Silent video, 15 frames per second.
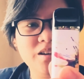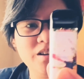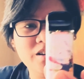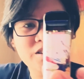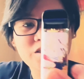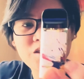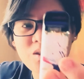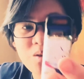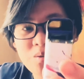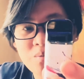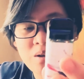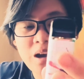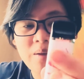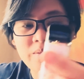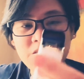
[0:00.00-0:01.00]
So
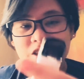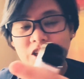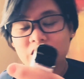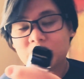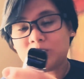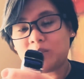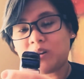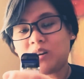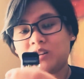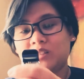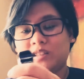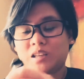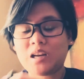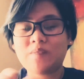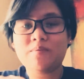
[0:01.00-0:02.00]
having to change the pods is
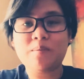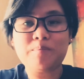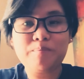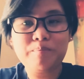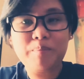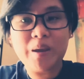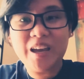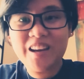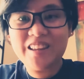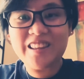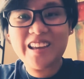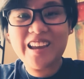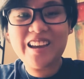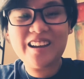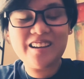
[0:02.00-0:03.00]
kind of a pain in
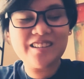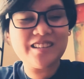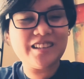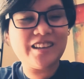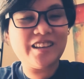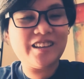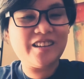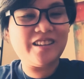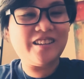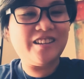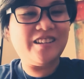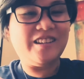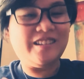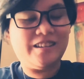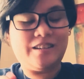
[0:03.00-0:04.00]
the ass. Like,
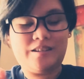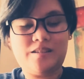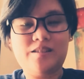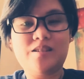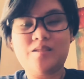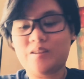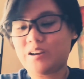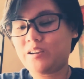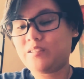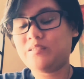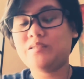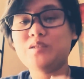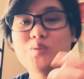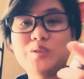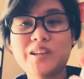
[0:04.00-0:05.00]
okay,
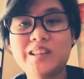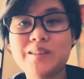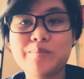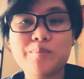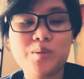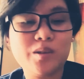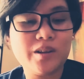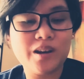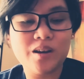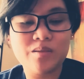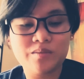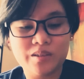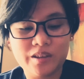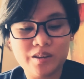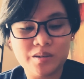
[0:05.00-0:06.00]
you just have to pull it out
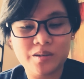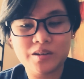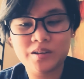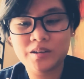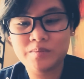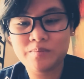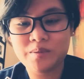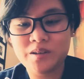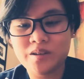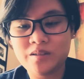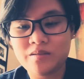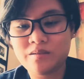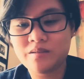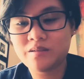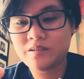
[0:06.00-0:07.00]
really hard, but
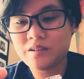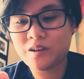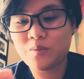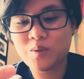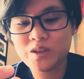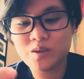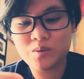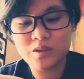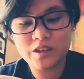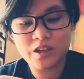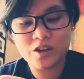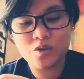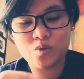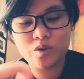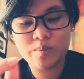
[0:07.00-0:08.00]
I wish there was like a
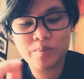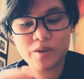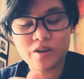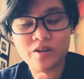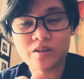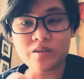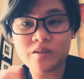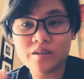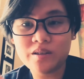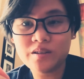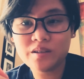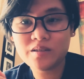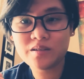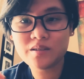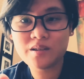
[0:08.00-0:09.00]
grippier
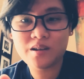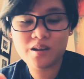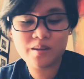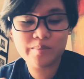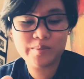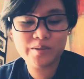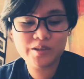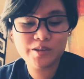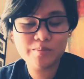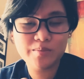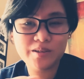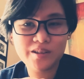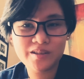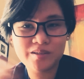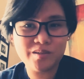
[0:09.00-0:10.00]
top or
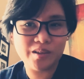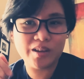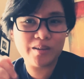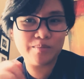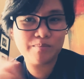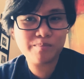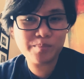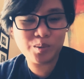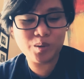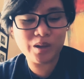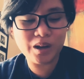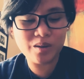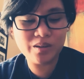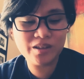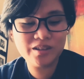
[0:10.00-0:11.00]
something so I could pull it
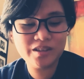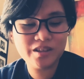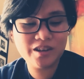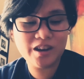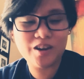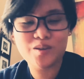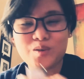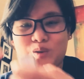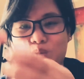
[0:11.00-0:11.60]
out easier. I don't know,